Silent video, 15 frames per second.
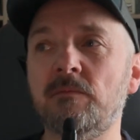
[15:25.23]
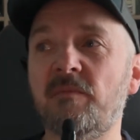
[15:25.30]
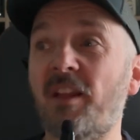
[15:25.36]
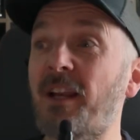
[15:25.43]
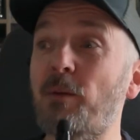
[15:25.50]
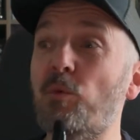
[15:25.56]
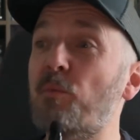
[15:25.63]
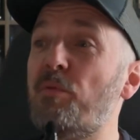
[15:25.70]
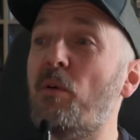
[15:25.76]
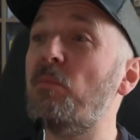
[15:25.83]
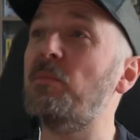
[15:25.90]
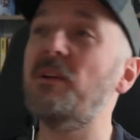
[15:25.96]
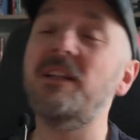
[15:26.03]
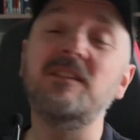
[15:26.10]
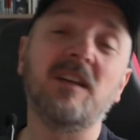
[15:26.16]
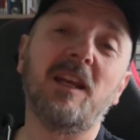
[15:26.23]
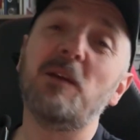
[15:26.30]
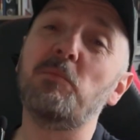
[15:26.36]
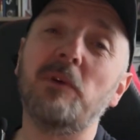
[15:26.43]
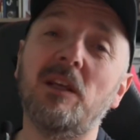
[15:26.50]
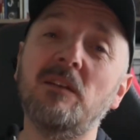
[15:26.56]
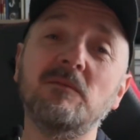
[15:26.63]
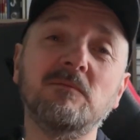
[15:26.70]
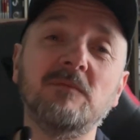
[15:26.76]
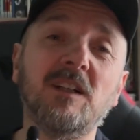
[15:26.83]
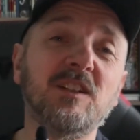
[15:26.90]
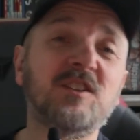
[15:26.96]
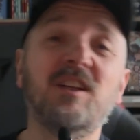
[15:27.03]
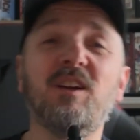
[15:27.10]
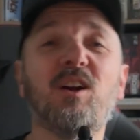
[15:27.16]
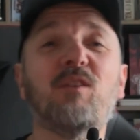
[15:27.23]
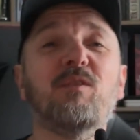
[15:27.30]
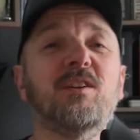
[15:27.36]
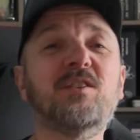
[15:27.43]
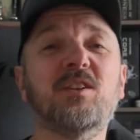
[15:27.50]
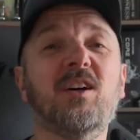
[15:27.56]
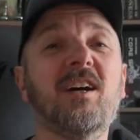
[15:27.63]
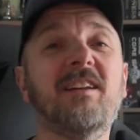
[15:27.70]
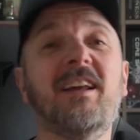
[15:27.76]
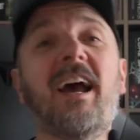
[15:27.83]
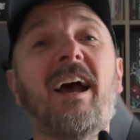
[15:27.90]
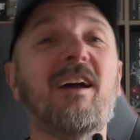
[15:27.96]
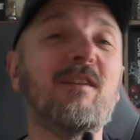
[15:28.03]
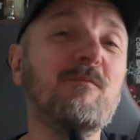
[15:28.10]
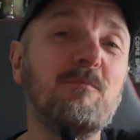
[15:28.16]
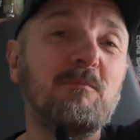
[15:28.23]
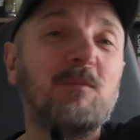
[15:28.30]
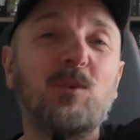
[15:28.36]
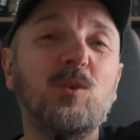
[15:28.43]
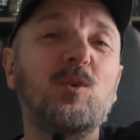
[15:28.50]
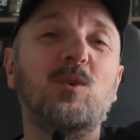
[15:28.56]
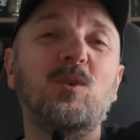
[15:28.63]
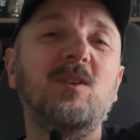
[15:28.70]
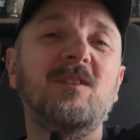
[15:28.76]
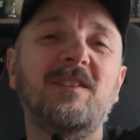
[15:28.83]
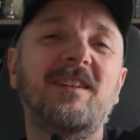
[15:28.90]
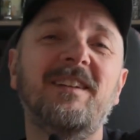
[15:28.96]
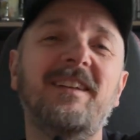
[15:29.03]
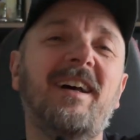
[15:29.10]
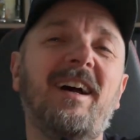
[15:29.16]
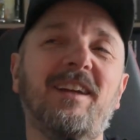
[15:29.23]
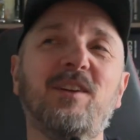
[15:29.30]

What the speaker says: that it would probably take me until I retired, and more than that.